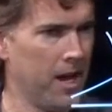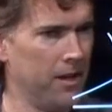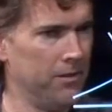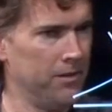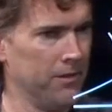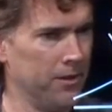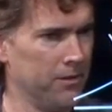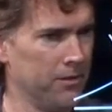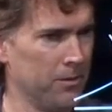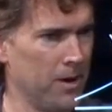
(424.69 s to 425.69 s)
case, if
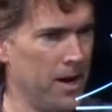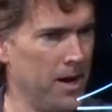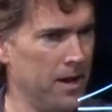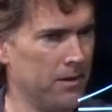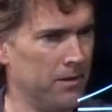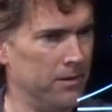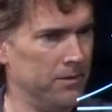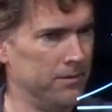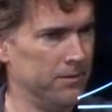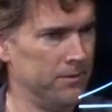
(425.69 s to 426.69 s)
this is a right
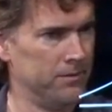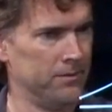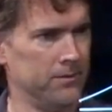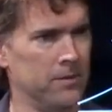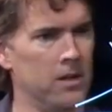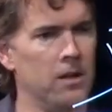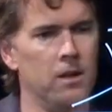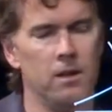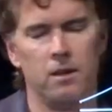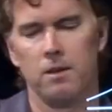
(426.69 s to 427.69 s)
angle,
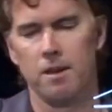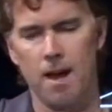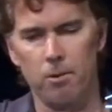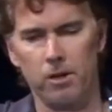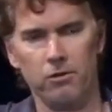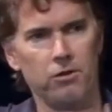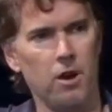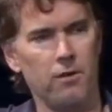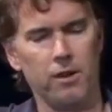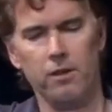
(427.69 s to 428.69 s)
now we can
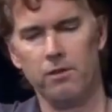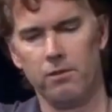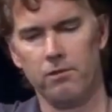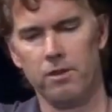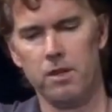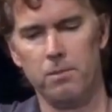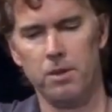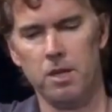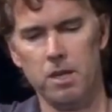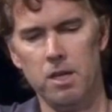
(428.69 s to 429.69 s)
solve this.
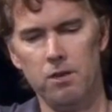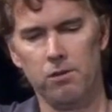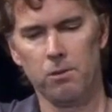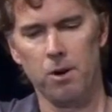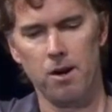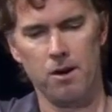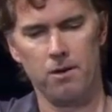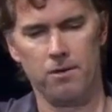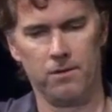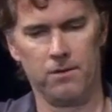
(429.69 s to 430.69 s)
VPE
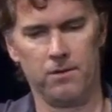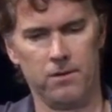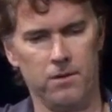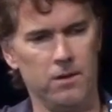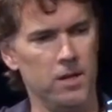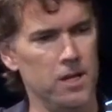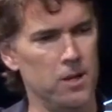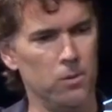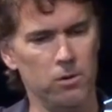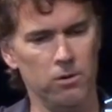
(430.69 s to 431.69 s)
squared
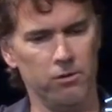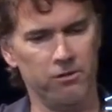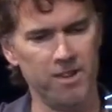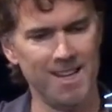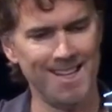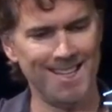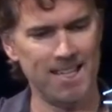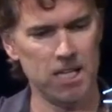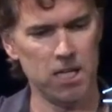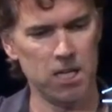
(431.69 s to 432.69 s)
equals
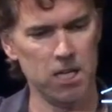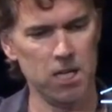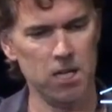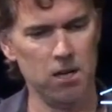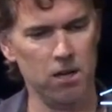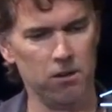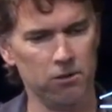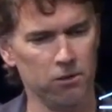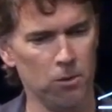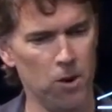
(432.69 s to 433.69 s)
VTE
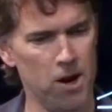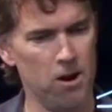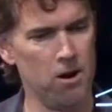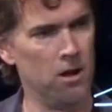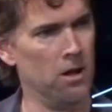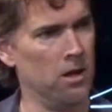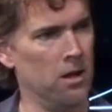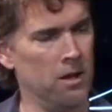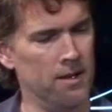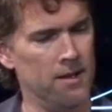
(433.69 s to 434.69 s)
squared
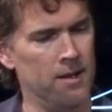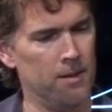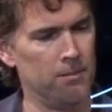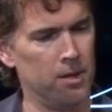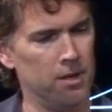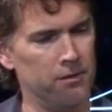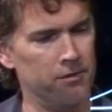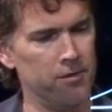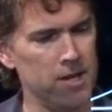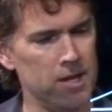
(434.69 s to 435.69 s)

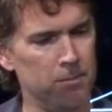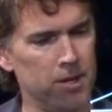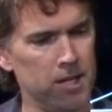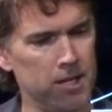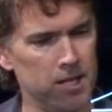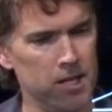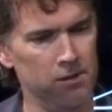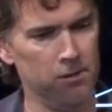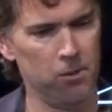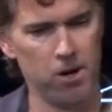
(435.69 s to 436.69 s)
plus
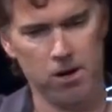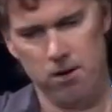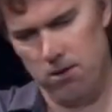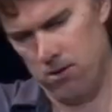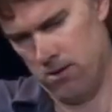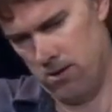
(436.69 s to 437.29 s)
VPT squared.